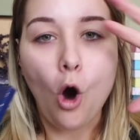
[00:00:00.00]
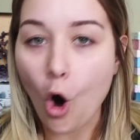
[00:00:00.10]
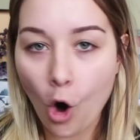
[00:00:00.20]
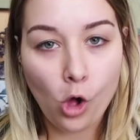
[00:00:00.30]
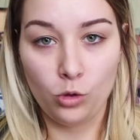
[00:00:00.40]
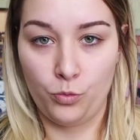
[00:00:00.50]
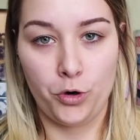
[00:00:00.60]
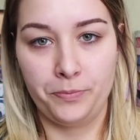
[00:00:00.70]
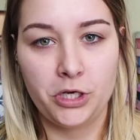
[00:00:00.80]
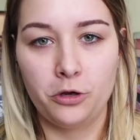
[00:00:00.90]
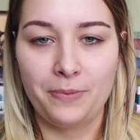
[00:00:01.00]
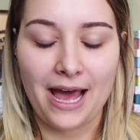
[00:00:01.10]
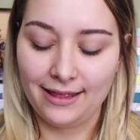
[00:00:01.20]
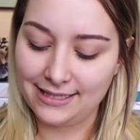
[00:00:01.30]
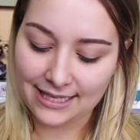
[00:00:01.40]
warm tone
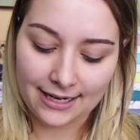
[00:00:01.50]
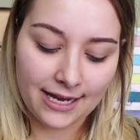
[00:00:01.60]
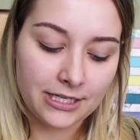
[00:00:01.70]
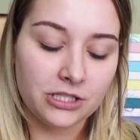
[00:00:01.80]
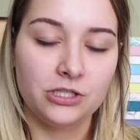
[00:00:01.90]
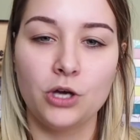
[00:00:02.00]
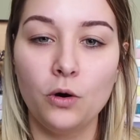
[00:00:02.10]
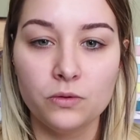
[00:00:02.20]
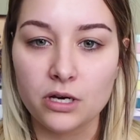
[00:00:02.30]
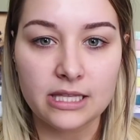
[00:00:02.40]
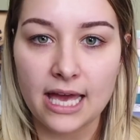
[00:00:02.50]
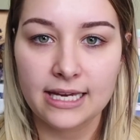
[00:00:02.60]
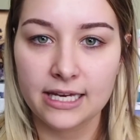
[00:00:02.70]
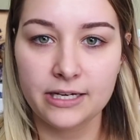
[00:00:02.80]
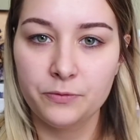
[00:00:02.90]
palettes, and I just don't look that
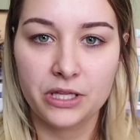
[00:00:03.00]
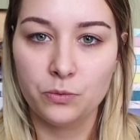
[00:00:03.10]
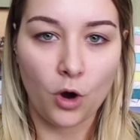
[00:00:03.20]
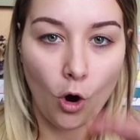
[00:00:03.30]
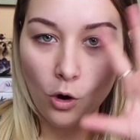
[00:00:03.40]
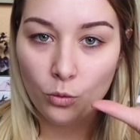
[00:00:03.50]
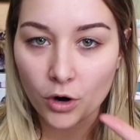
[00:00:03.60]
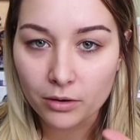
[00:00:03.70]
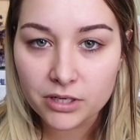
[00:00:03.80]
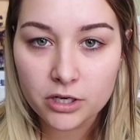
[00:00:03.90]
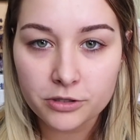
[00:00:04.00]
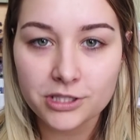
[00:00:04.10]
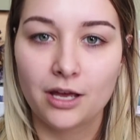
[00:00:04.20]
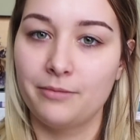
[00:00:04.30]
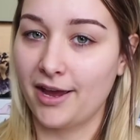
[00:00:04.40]
good with all warm tones
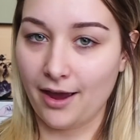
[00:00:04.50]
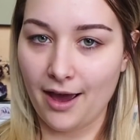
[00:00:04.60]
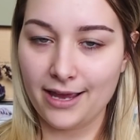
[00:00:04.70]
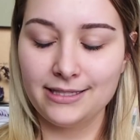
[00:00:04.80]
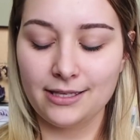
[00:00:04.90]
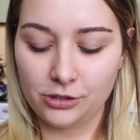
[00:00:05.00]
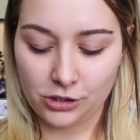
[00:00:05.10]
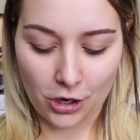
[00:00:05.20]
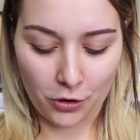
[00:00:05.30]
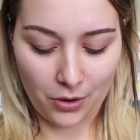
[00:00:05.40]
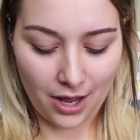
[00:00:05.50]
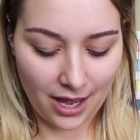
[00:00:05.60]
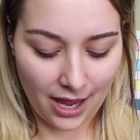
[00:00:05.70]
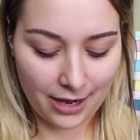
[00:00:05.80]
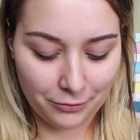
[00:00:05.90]
on my eyes. So
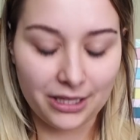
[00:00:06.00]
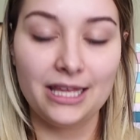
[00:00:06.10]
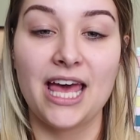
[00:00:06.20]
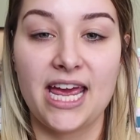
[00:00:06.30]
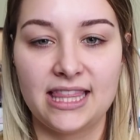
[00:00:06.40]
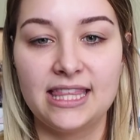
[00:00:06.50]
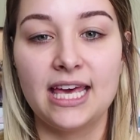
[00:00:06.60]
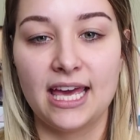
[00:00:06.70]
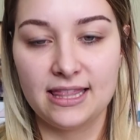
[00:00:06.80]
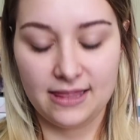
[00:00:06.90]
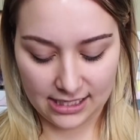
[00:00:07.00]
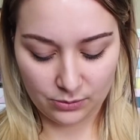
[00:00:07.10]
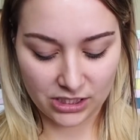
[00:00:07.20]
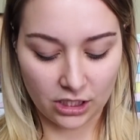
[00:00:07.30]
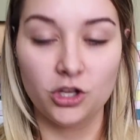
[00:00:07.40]
I really like that this
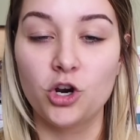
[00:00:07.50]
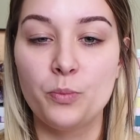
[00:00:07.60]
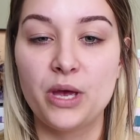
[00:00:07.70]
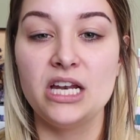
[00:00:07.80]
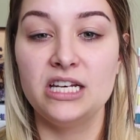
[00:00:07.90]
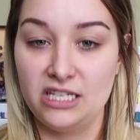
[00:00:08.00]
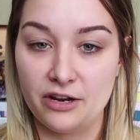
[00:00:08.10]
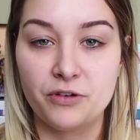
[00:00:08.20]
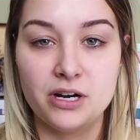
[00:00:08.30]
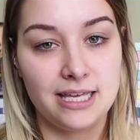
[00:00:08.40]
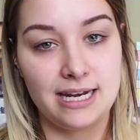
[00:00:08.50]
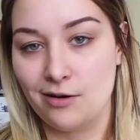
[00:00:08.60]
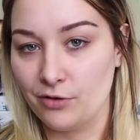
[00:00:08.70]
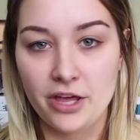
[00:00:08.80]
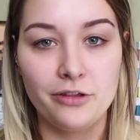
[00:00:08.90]
one's a little bit different than
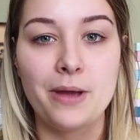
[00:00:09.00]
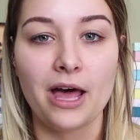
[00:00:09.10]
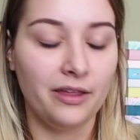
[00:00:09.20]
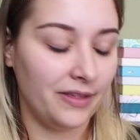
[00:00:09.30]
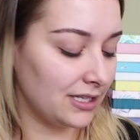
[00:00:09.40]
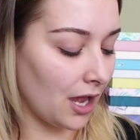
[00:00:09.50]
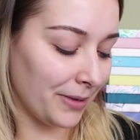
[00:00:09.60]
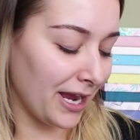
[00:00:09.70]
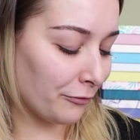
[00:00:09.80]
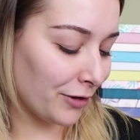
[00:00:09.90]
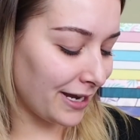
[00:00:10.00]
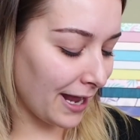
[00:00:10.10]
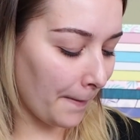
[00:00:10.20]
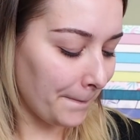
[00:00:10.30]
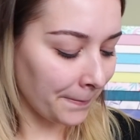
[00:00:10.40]
every other palette that's coming out right
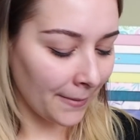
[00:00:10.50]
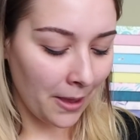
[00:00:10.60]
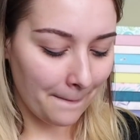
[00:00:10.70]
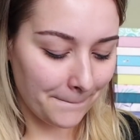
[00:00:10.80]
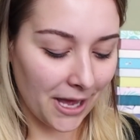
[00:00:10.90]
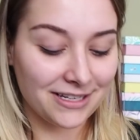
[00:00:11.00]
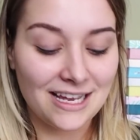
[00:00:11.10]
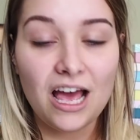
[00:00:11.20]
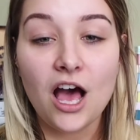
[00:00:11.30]
now. But